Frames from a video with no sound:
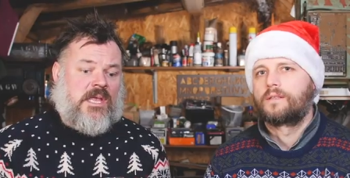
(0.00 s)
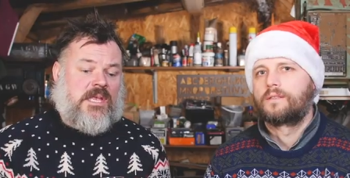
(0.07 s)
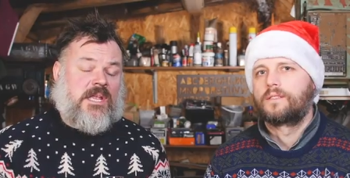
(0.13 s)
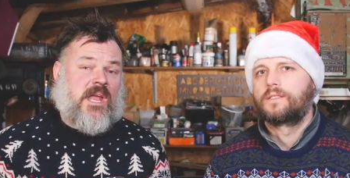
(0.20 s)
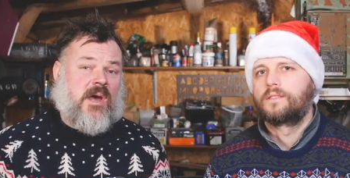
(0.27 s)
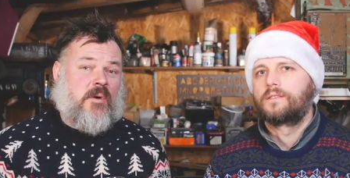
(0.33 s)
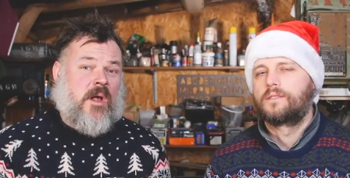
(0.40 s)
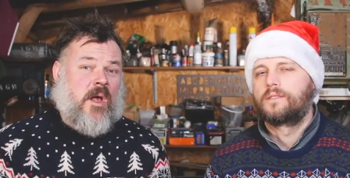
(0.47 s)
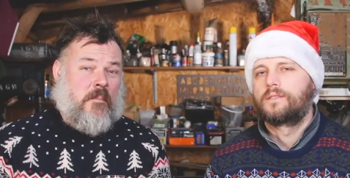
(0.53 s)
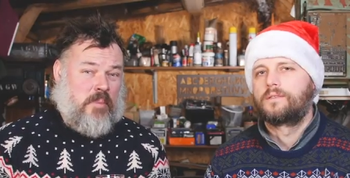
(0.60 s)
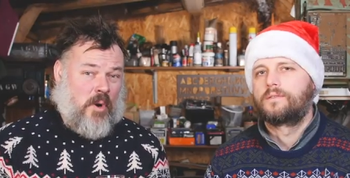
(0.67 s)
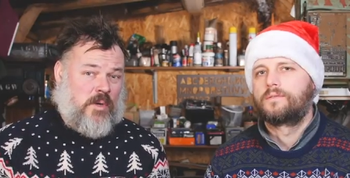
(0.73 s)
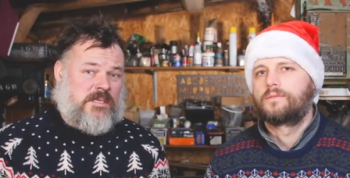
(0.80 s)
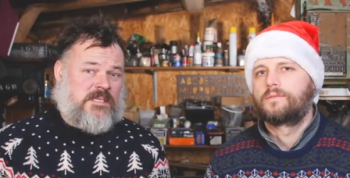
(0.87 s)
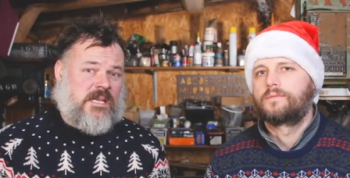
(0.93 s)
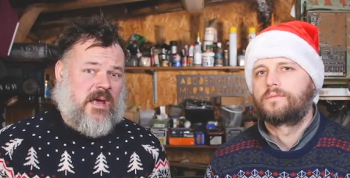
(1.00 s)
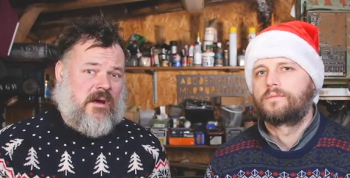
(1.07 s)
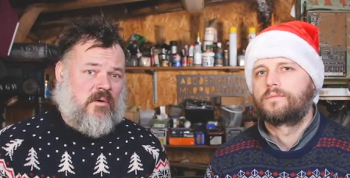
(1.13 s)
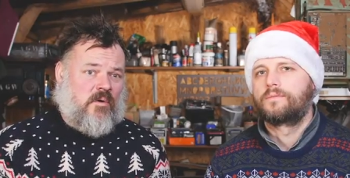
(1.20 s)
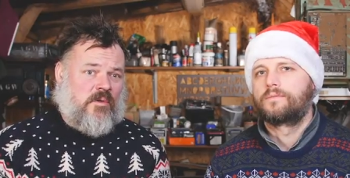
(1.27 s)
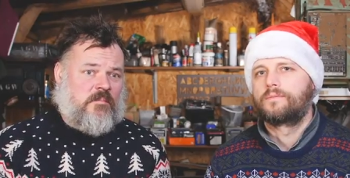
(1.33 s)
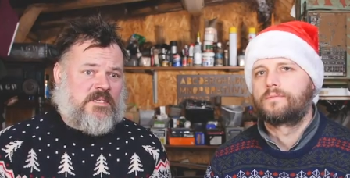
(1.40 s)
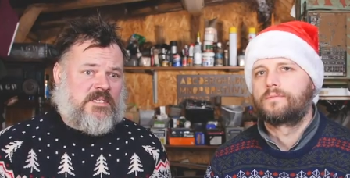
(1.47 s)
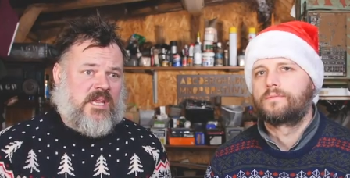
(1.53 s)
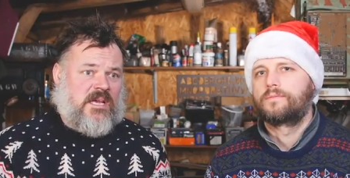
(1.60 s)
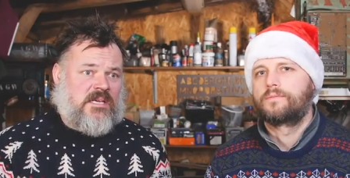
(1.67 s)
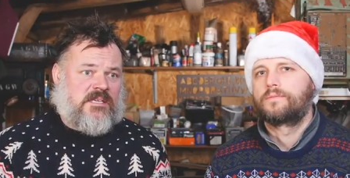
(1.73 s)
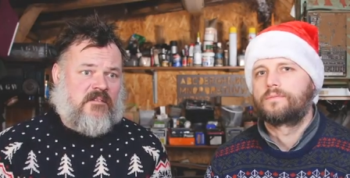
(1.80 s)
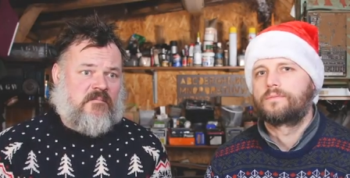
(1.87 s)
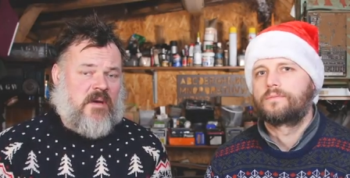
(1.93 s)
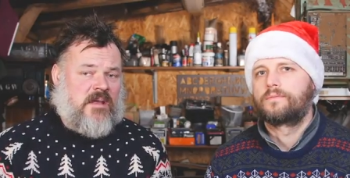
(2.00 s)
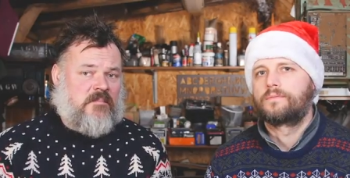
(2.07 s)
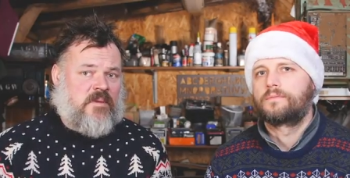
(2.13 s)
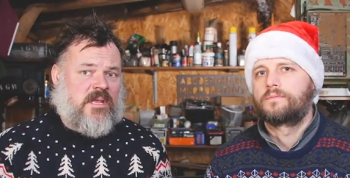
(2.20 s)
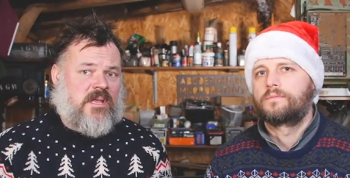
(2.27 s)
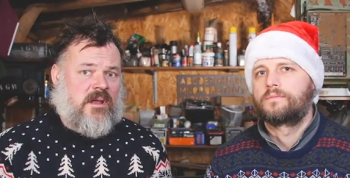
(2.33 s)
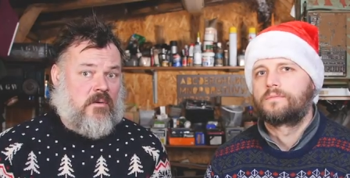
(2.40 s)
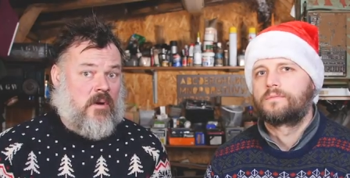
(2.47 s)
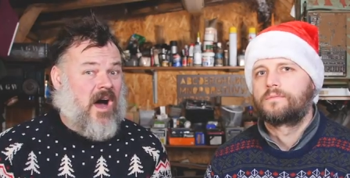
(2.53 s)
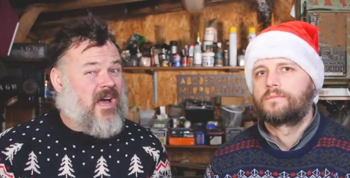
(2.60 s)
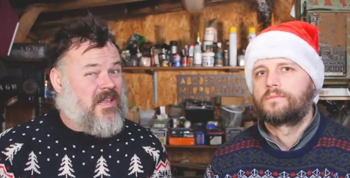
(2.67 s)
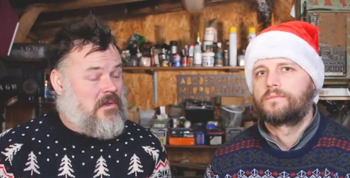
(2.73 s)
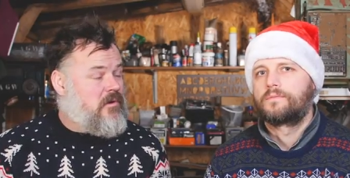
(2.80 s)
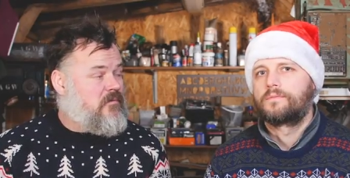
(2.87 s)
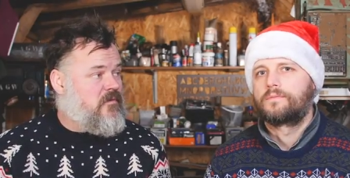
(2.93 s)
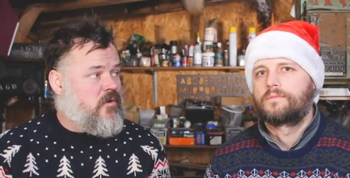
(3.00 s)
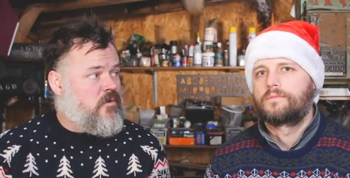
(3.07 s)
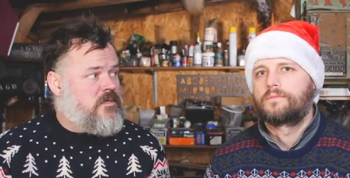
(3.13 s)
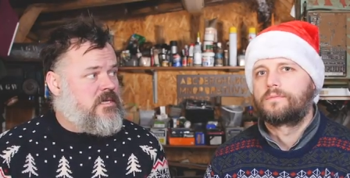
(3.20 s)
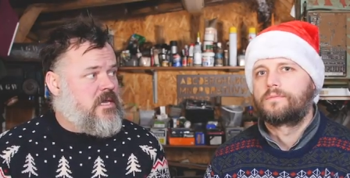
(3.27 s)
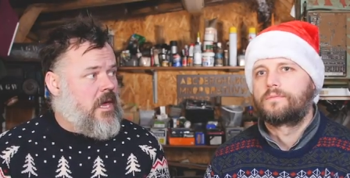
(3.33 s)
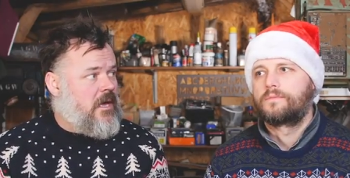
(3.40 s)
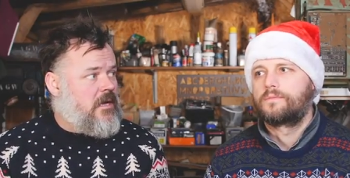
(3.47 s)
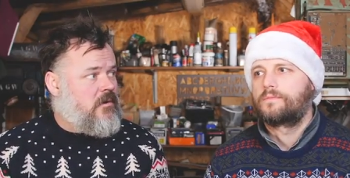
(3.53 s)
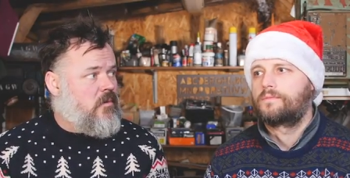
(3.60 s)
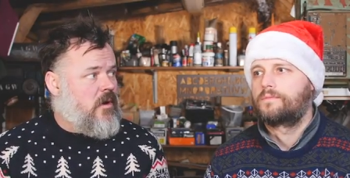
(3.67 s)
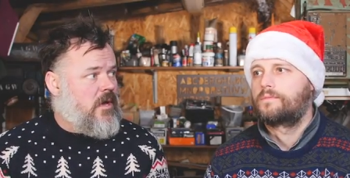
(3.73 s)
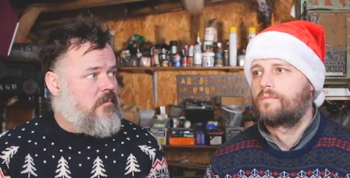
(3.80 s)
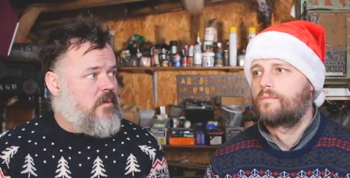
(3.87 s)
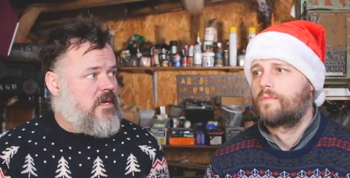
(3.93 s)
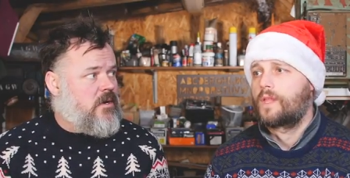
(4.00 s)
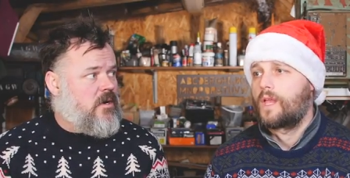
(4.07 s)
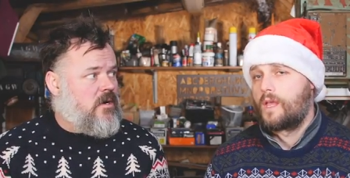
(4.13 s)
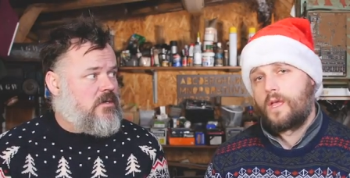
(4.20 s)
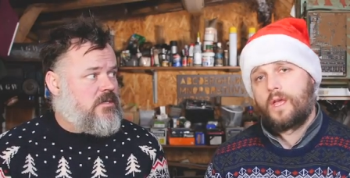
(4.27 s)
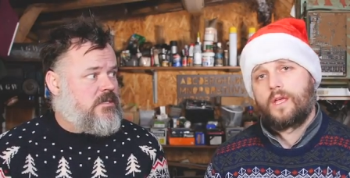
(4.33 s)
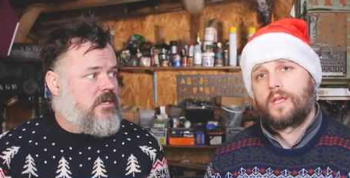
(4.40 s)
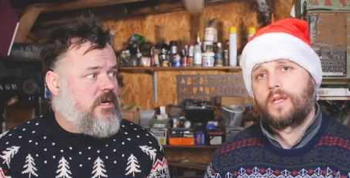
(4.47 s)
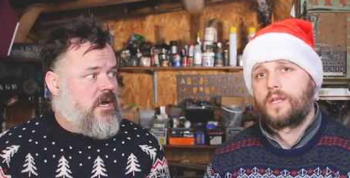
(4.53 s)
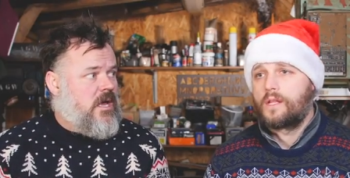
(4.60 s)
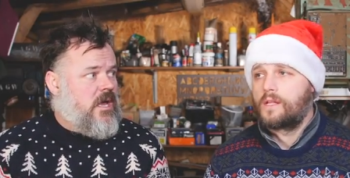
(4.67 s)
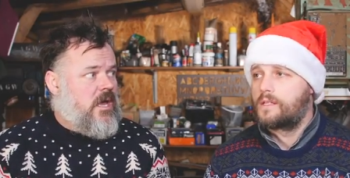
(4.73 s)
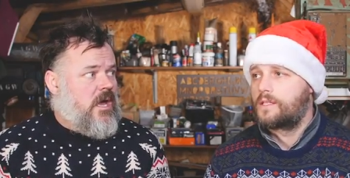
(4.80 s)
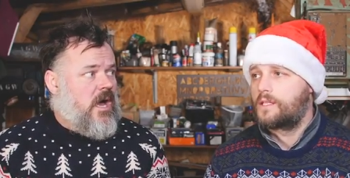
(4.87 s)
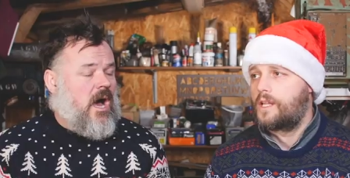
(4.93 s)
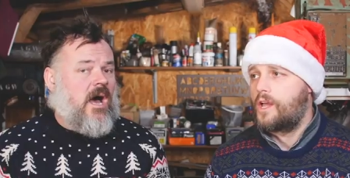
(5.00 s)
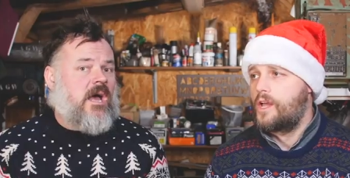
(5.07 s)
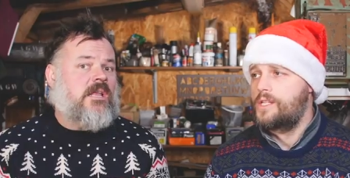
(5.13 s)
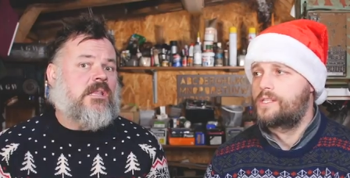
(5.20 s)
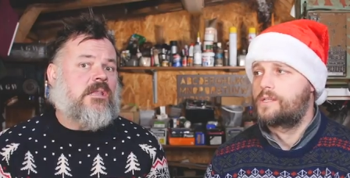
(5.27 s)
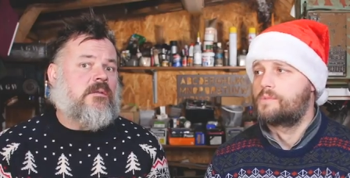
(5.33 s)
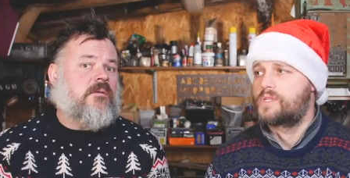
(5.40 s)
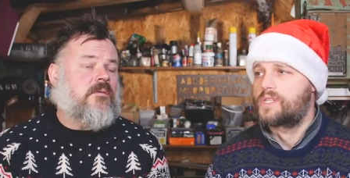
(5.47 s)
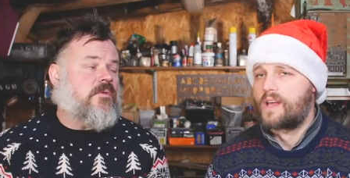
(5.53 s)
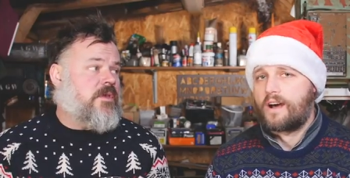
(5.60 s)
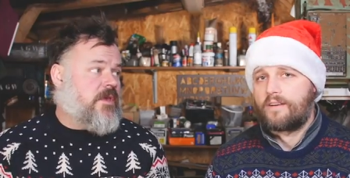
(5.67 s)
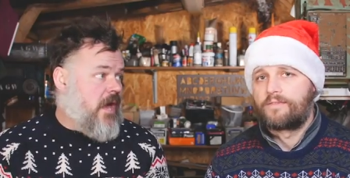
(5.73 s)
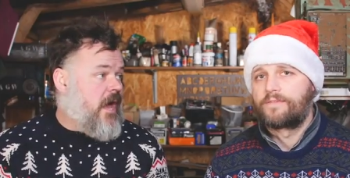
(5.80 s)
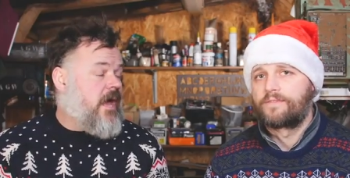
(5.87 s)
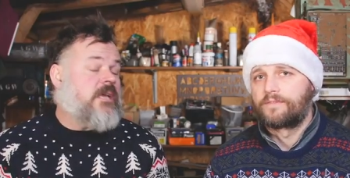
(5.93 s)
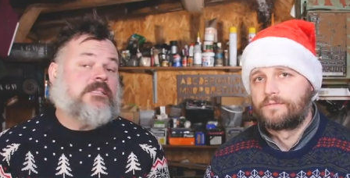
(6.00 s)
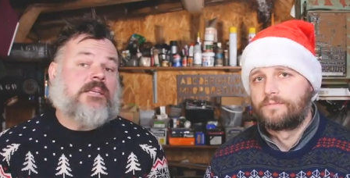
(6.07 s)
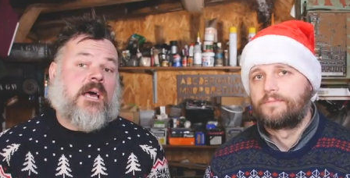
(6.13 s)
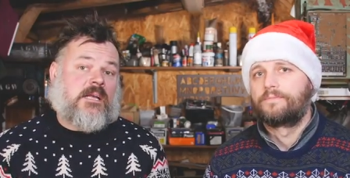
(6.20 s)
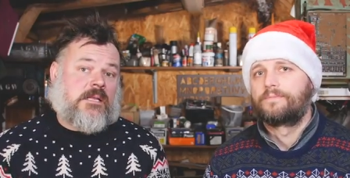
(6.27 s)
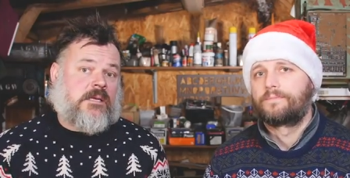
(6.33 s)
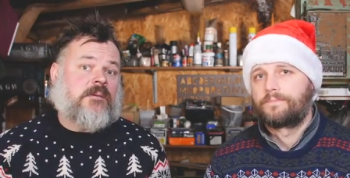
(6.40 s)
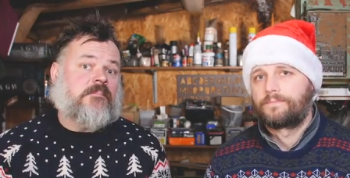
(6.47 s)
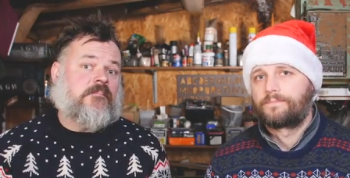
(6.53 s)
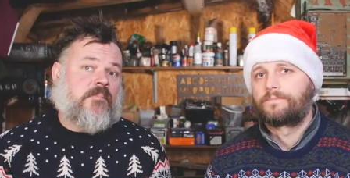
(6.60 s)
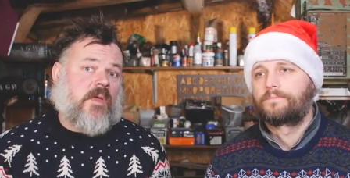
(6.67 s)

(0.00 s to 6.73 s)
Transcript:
Speaker 1: you know, pointing out all the mistakes I've made. But you know, I look forward to that in a way because learn some stuff. Yeah, exactly.